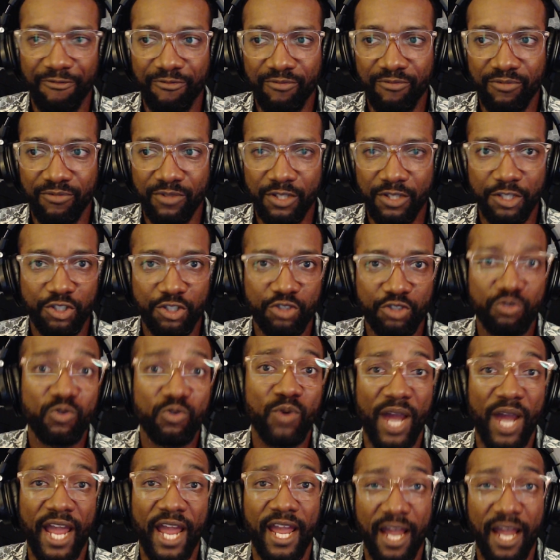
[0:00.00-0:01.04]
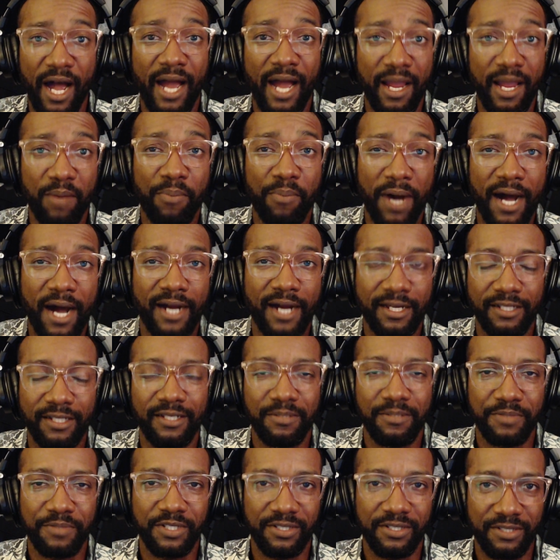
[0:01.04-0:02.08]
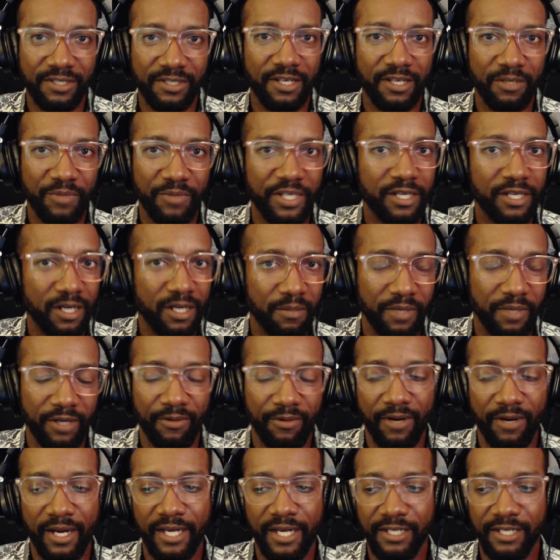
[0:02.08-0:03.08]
the true AI apocalypse is going to be coming, right?